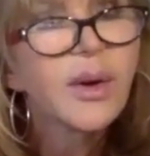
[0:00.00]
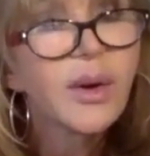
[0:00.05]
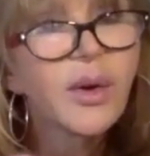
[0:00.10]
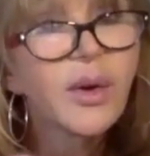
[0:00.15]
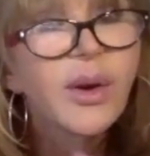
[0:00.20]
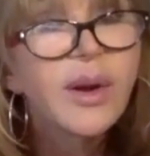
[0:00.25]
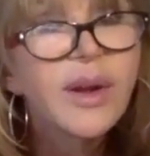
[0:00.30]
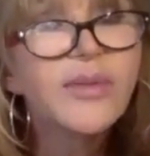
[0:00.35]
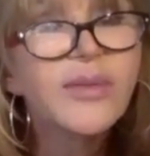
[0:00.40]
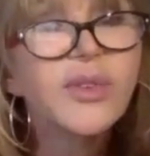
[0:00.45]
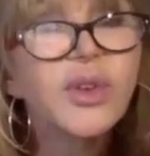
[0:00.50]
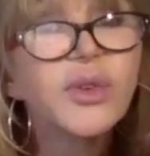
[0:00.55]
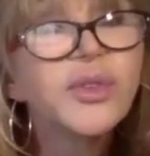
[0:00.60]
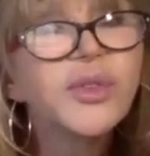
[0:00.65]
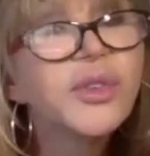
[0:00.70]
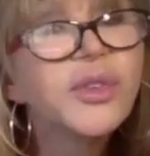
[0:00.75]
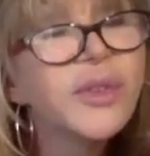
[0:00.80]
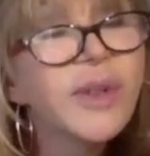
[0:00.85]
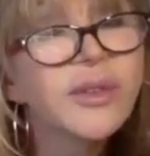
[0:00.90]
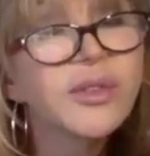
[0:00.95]
Or even
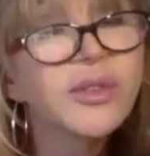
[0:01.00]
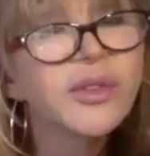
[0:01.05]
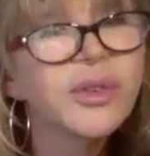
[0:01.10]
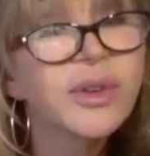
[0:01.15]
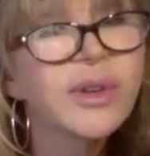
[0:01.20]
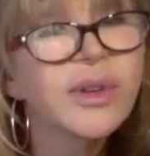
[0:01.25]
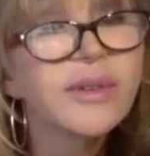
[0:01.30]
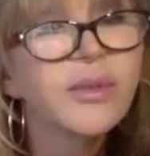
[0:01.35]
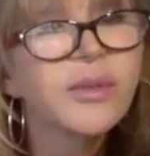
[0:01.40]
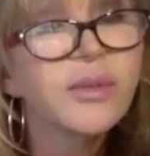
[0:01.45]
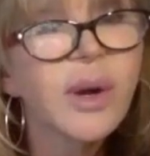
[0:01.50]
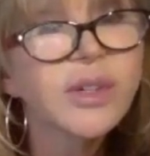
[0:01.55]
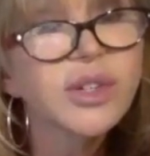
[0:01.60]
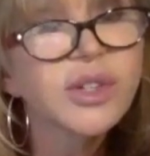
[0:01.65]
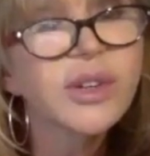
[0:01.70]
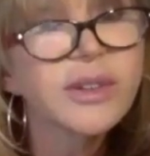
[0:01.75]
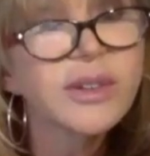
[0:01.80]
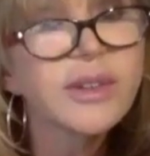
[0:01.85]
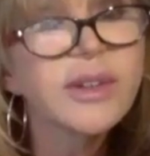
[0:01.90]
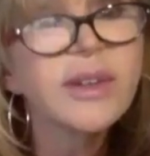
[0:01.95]
you do that during
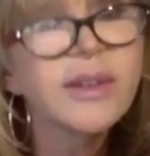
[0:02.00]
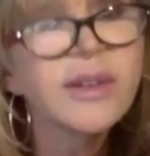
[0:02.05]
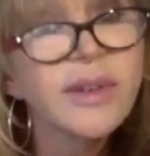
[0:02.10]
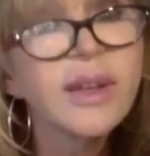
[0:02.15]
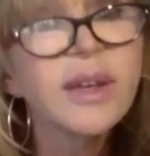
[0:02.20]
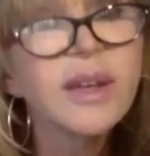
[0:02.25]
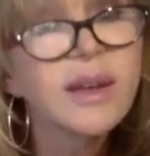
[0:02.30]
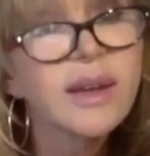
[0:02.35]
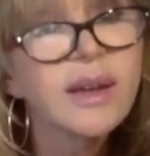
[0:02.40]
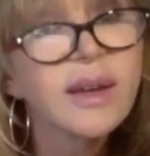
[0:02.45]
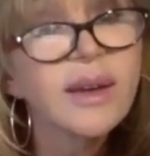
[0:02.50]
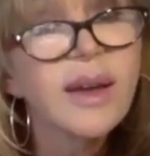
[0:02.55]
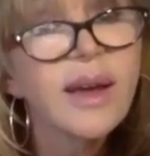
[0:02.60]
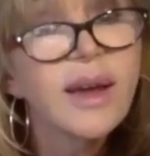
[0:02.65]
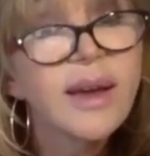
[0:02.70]
watching TV.